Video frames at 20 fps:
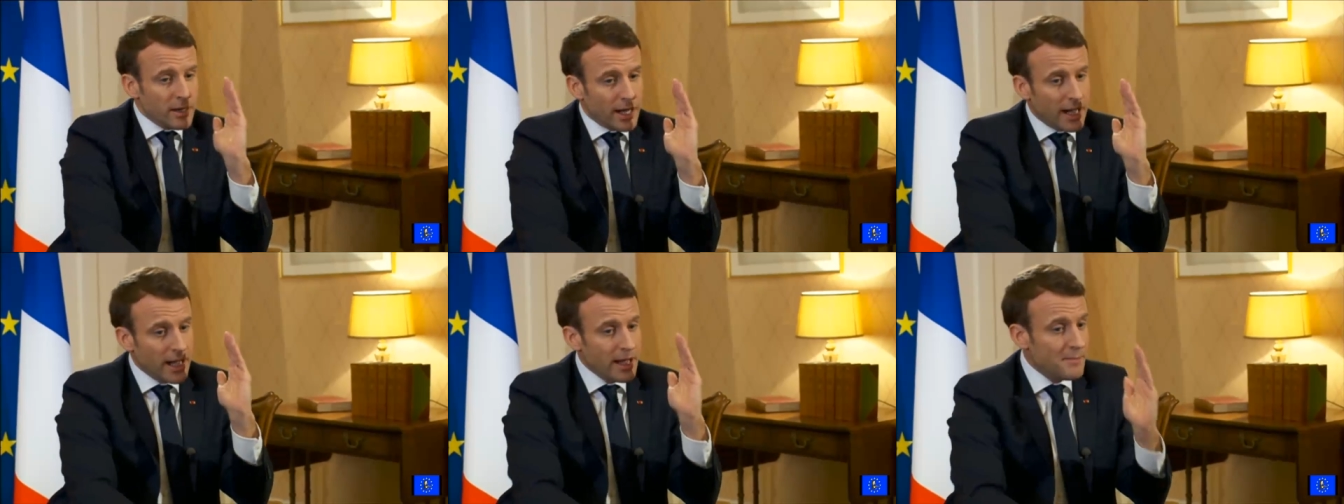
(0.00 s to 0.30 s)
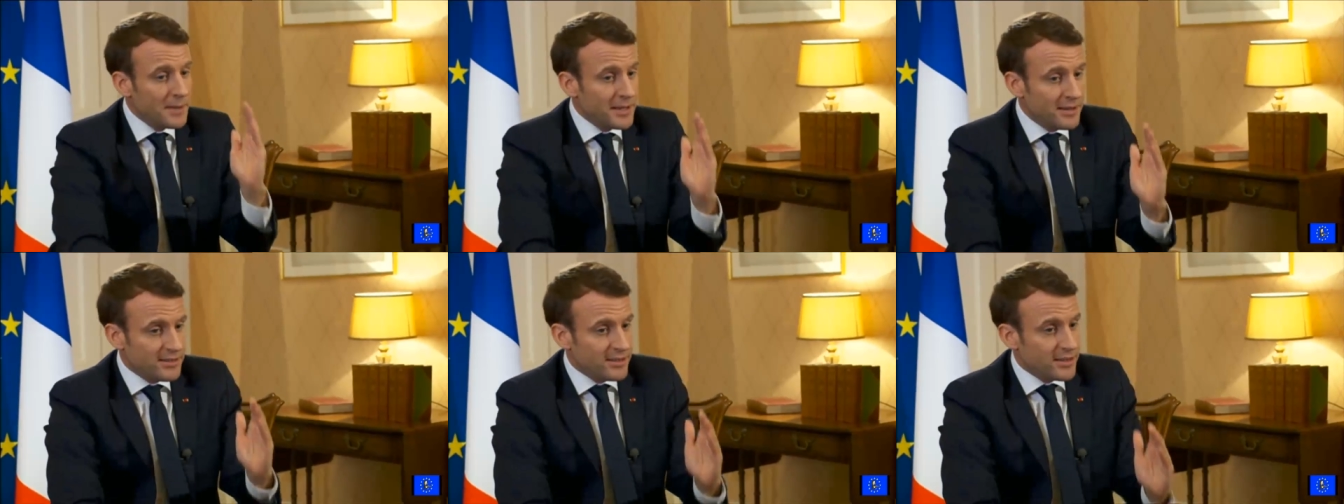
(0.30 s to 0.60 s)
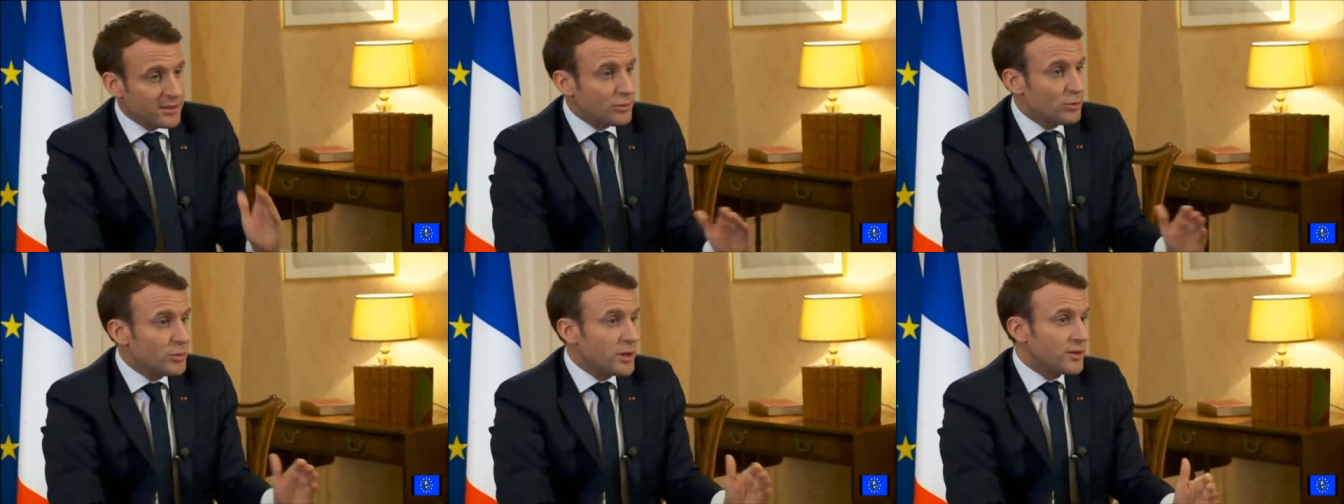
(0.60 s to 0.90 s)
I mean
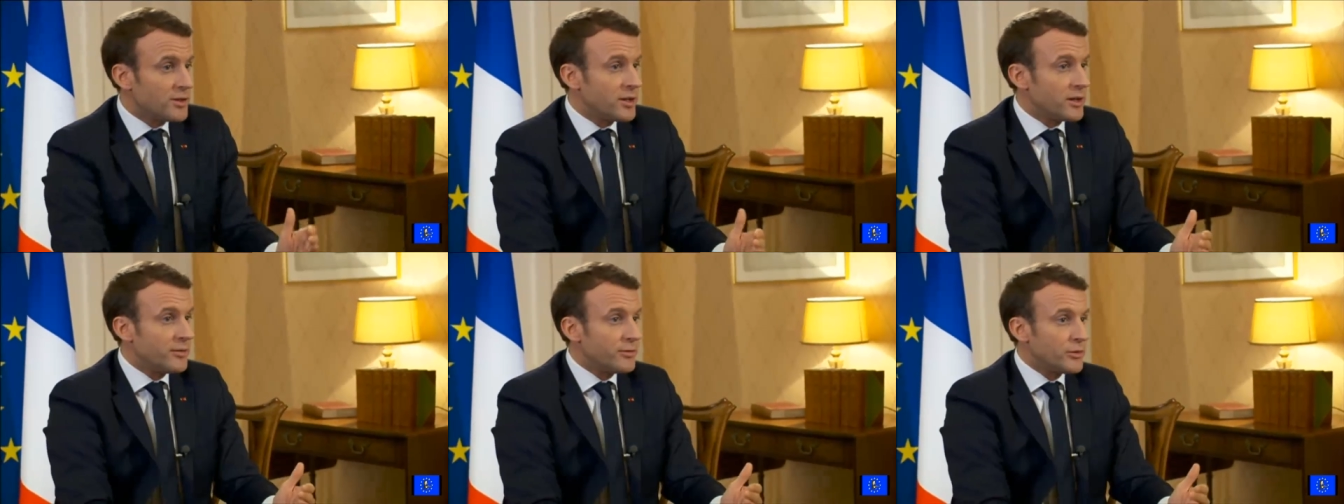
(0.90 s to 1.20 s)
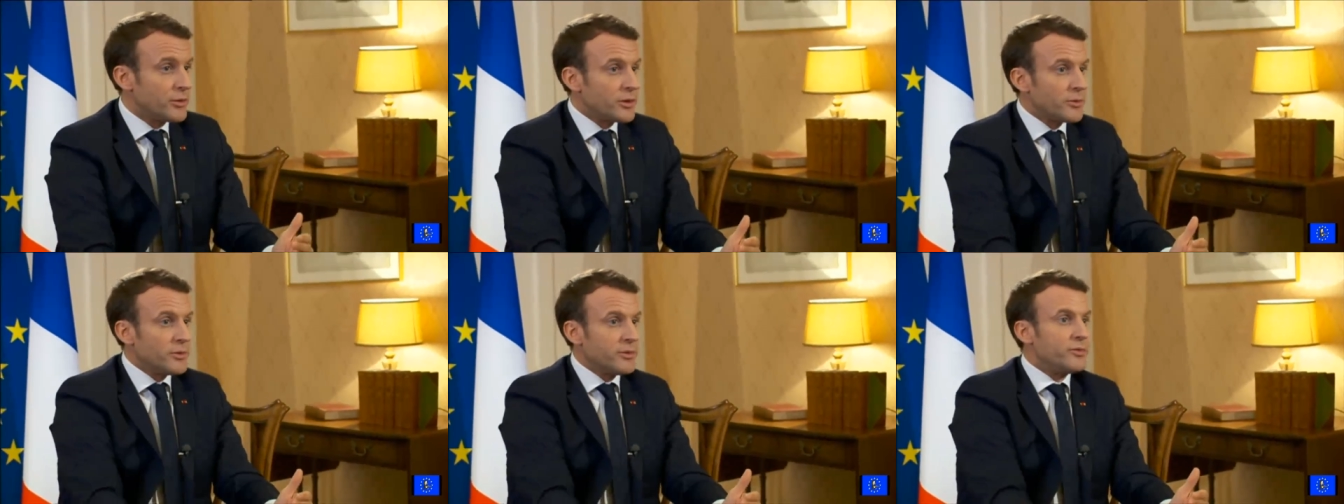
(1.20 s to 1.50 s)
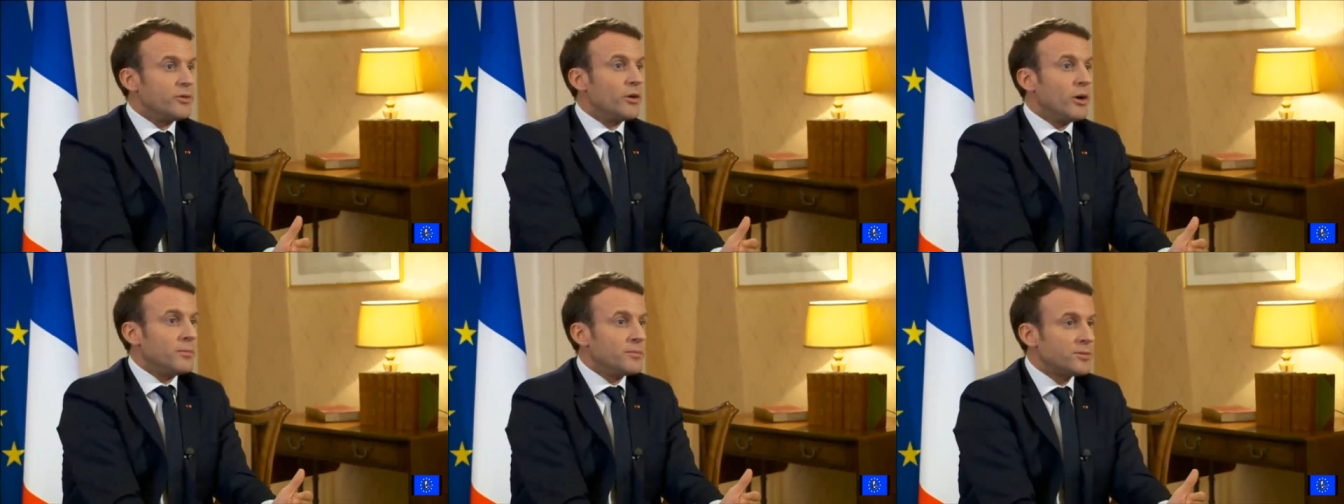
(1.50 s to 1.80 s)
that we are delivering
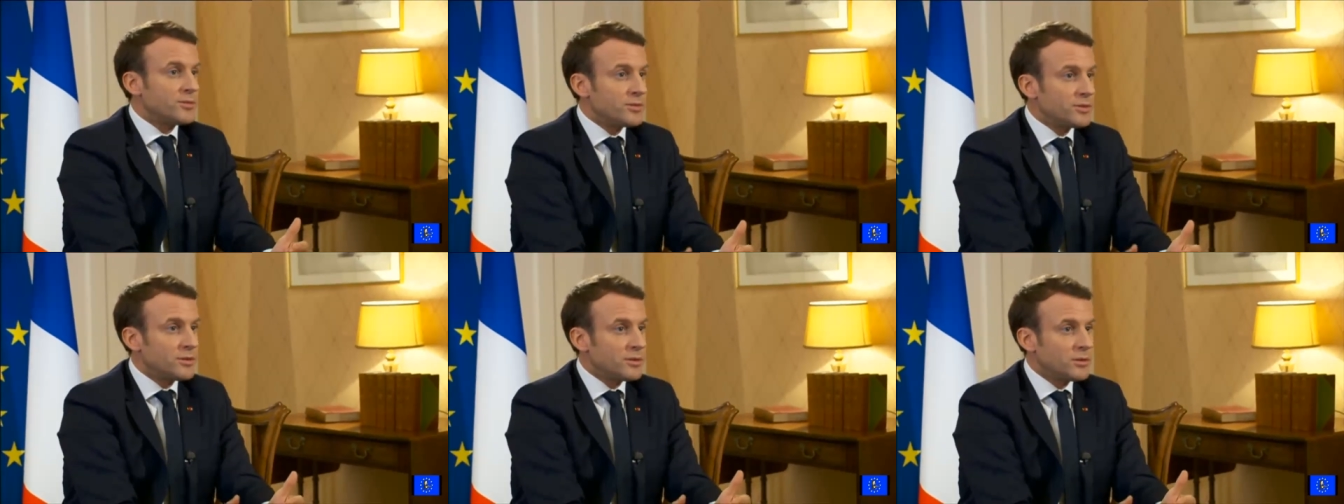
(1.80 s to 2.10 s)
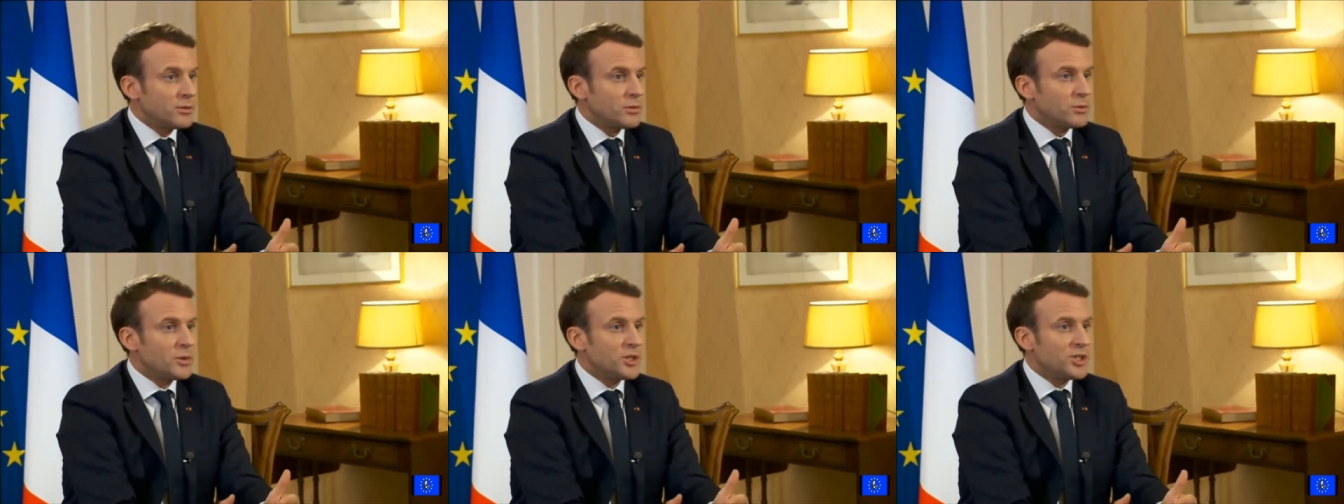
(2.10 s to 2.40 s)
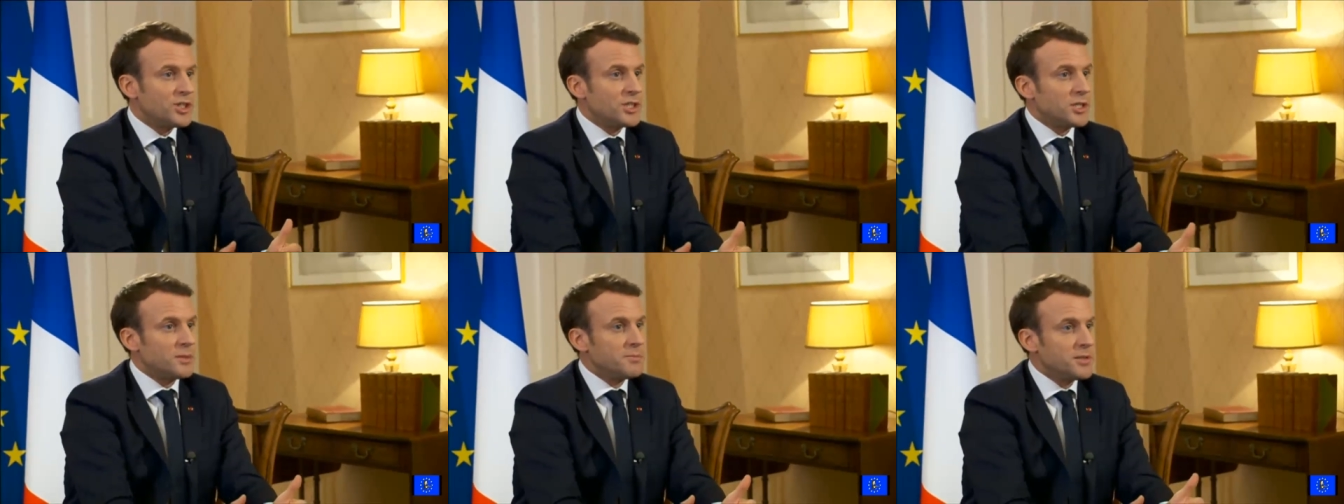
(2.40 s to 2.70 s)
reforms
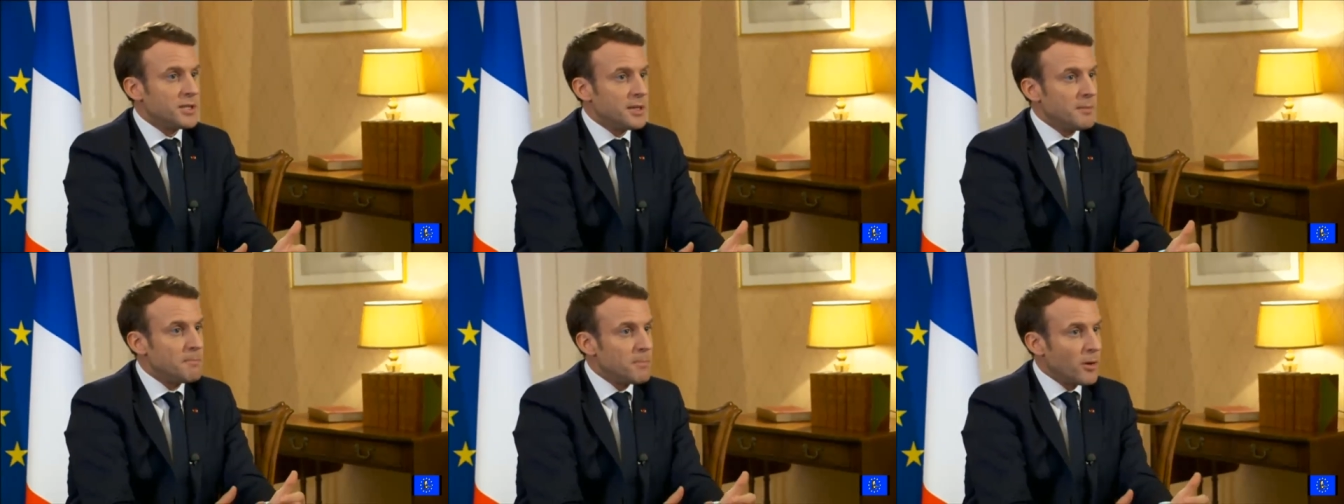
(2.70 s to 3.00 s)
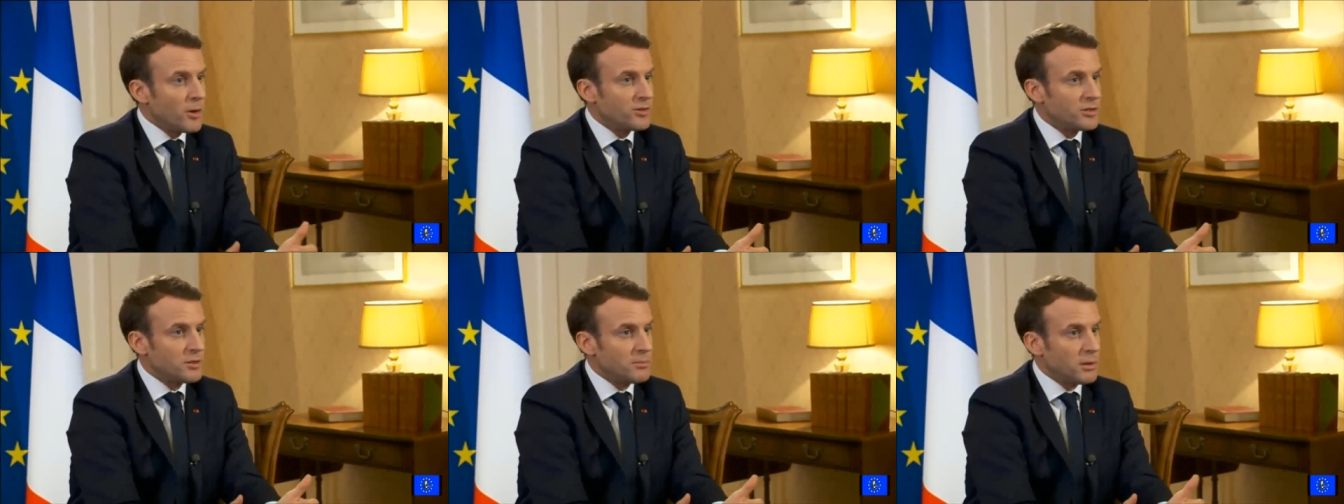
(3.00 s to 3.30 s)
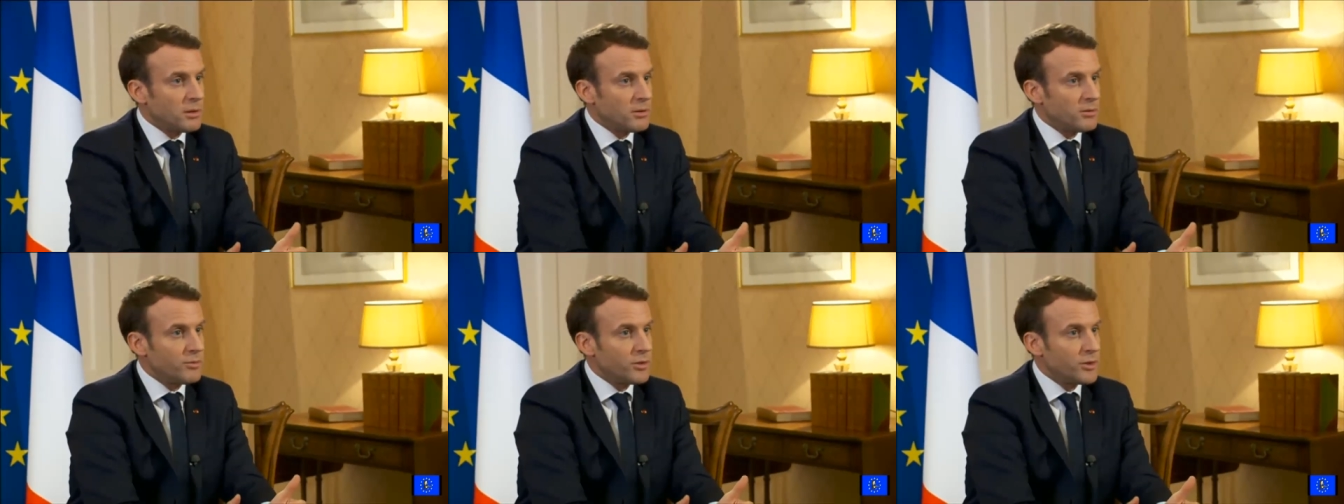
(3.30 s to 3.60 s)
which seemed
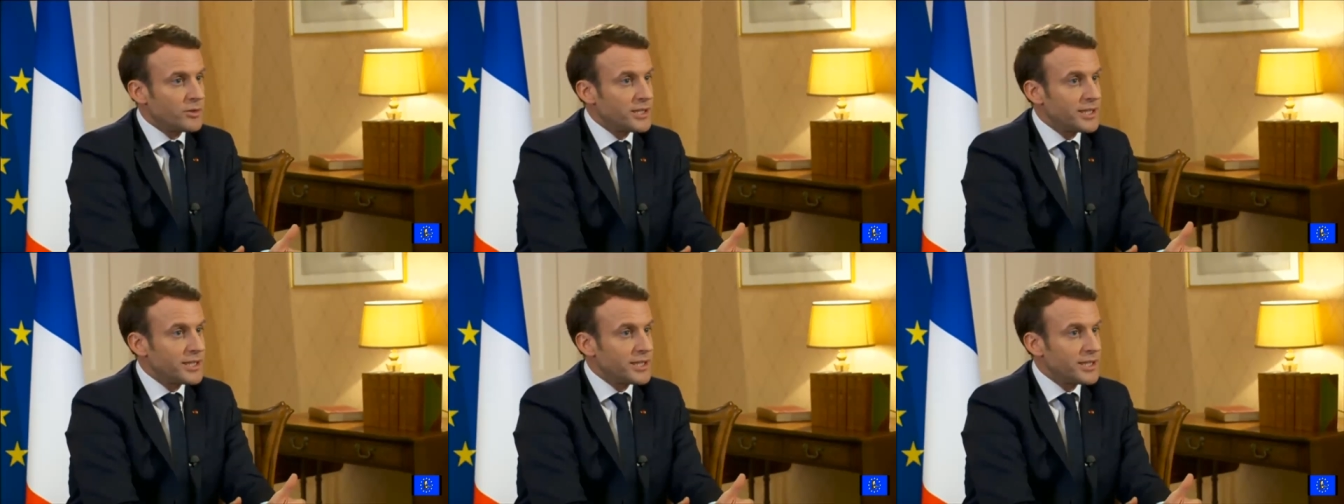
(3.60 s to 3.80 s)
impossible for